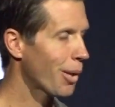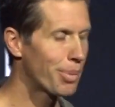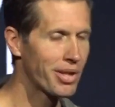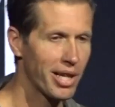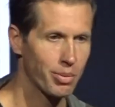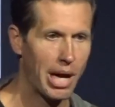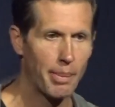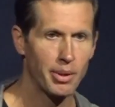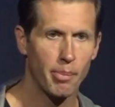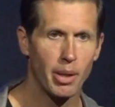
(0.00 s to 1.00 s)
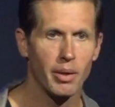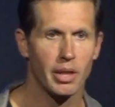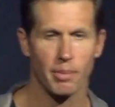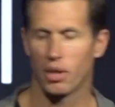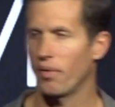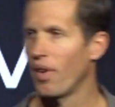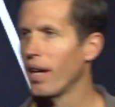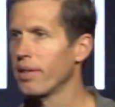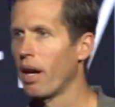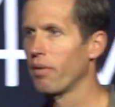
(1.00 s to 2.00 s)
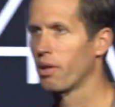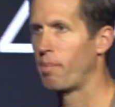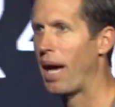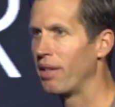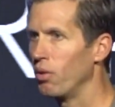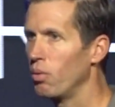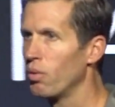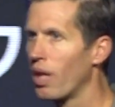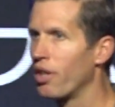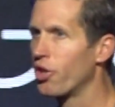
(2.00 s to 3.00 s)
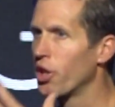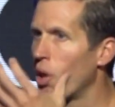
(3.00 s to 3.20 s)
But that's what happened to Miriam. She finds out this bad news and she